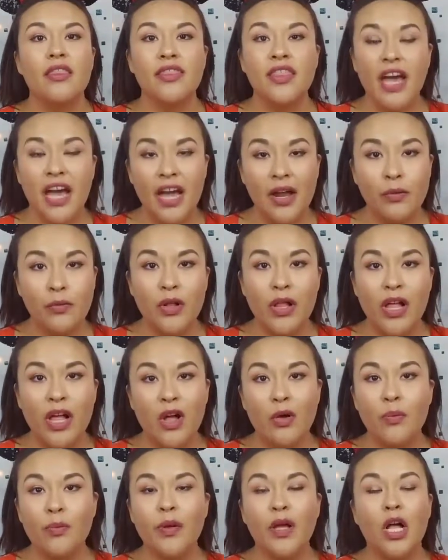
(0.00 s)
That will
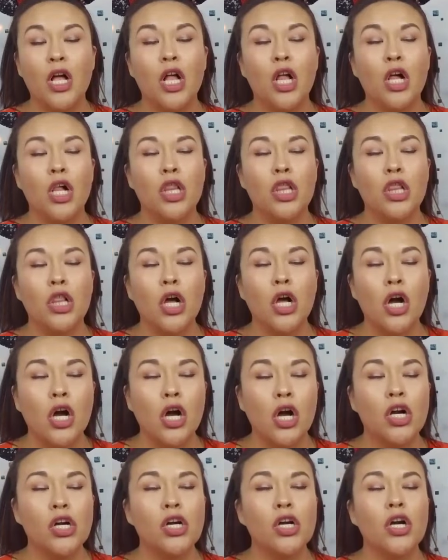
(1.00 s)
help a
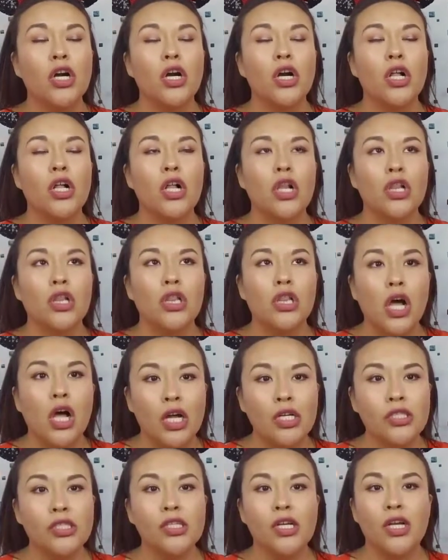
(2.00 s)
lot,
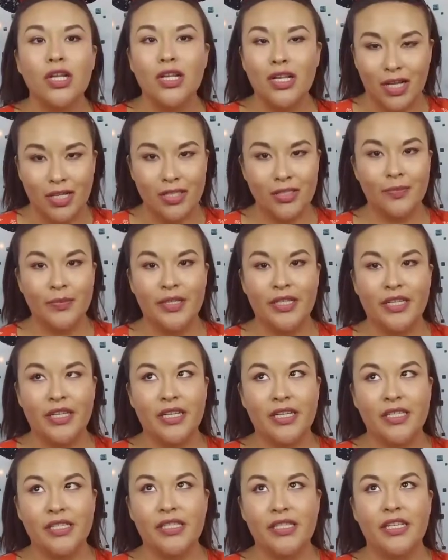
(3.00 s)

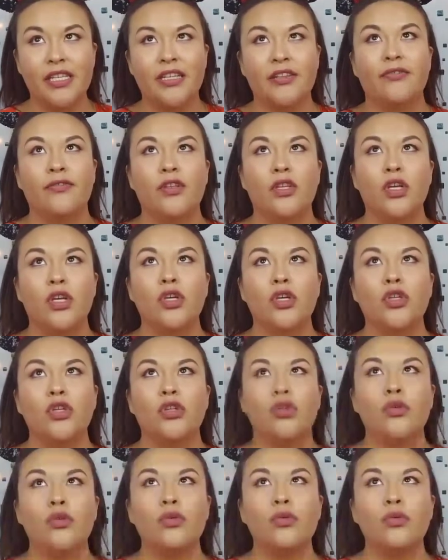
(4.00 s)
because if
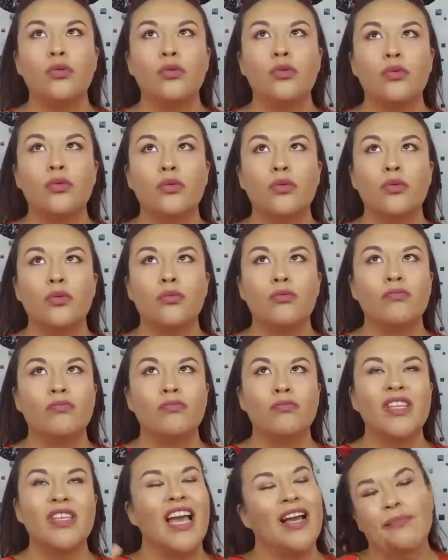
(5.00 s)
you,
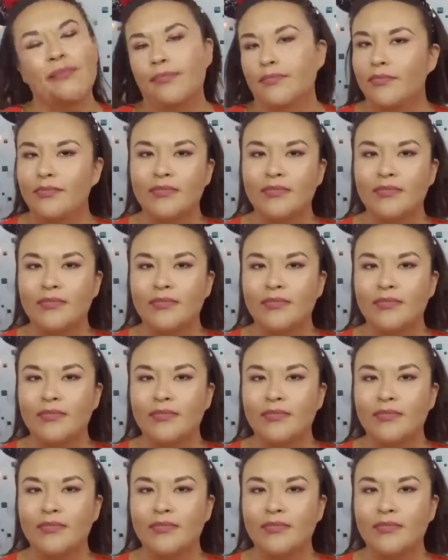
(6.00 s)
yeah,